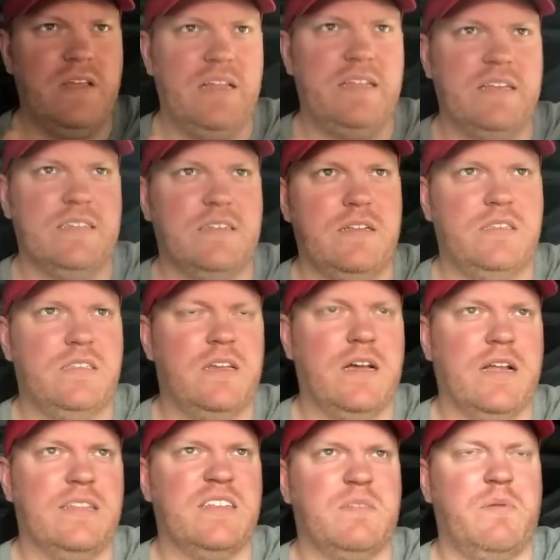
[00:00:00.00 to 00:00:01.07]
it doesn't. it's
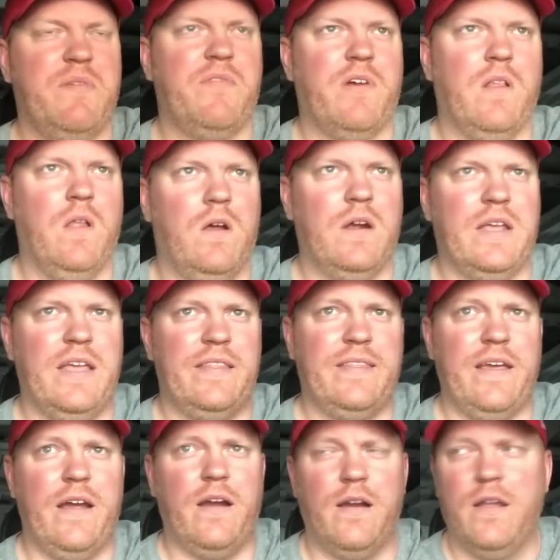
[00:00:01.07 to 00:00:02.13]
not going to take me very long to get
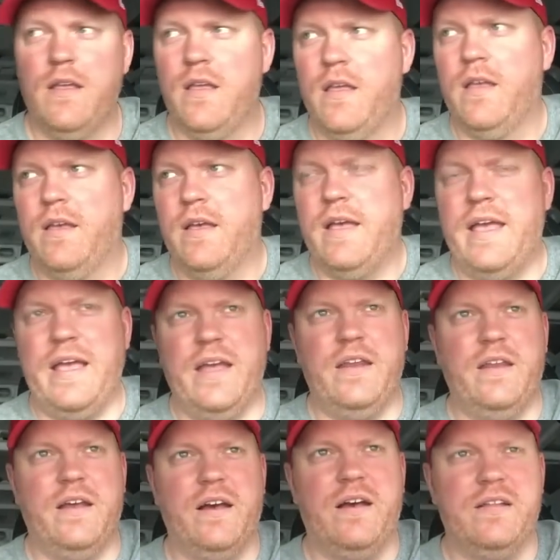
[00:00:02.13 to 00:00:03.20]
there.
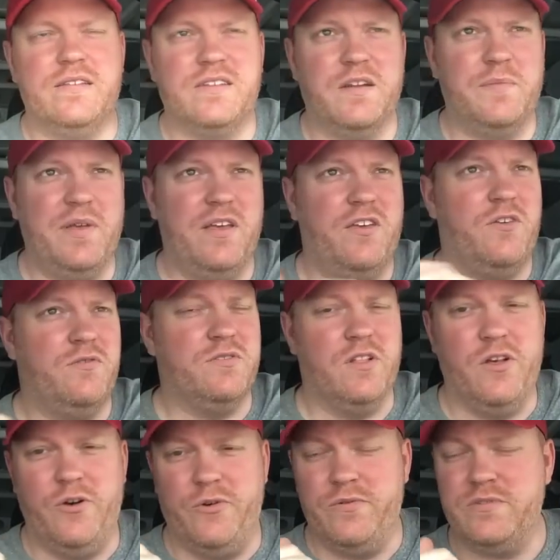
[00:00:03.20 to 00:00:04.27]
And uh, it's going to be a huge
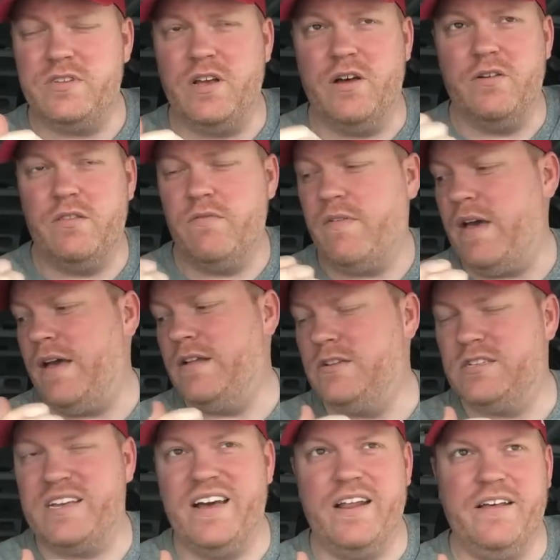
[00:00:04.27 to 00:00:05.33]
load, so the van
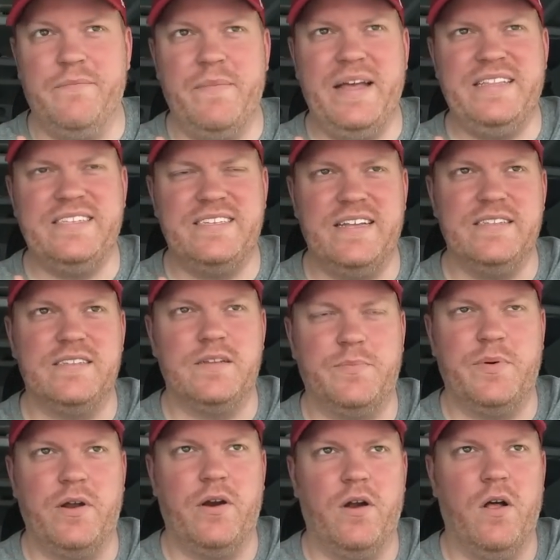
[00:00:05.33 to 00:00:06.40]
just kind of made sense to
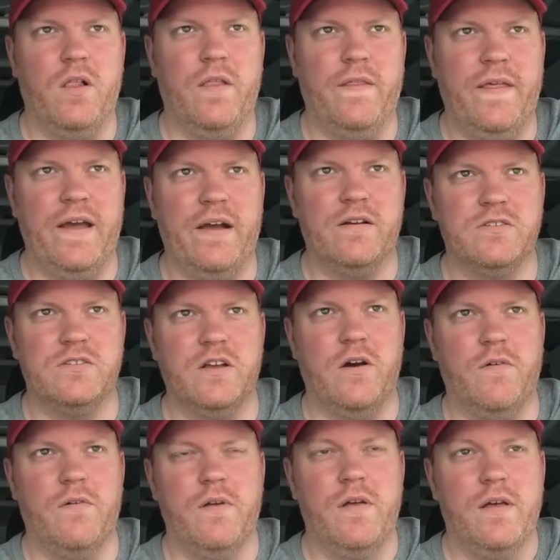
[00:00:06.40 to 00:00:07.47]
put it all in there. So
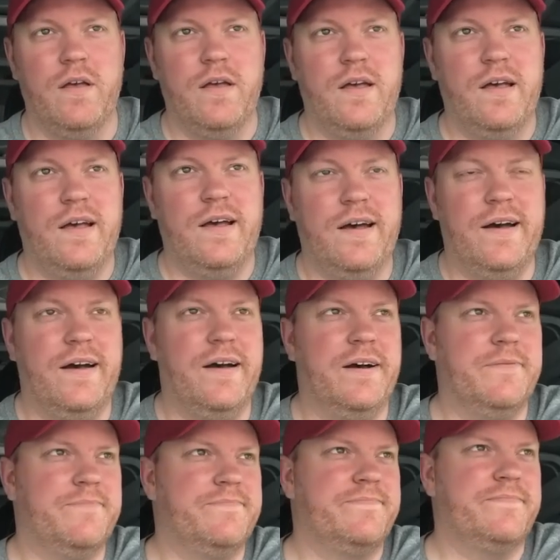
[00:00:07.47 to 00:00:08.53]

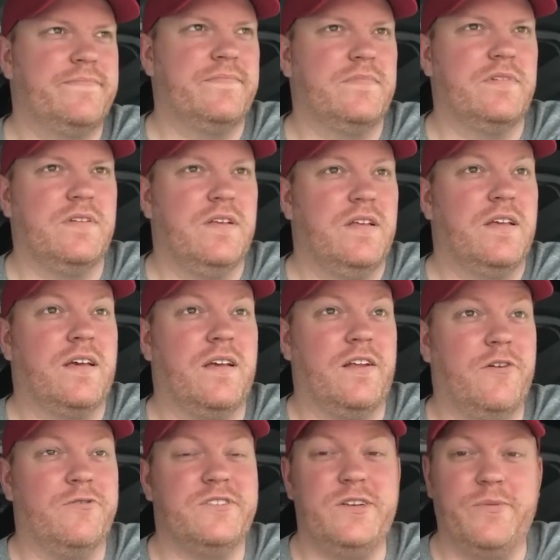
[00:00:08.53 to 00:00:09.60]
um,
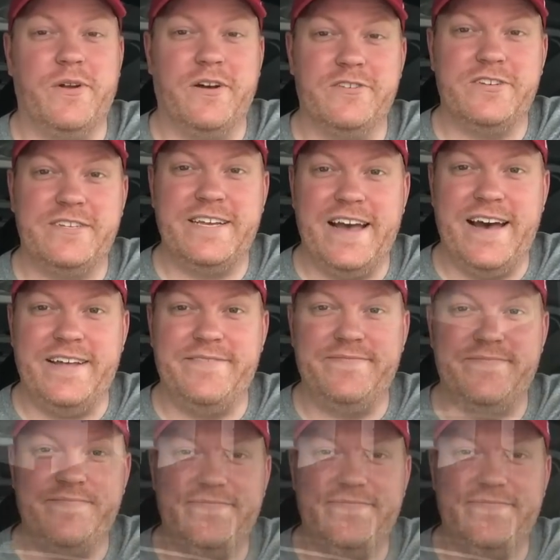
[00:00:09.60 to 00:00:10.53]
going to go see what all she's got.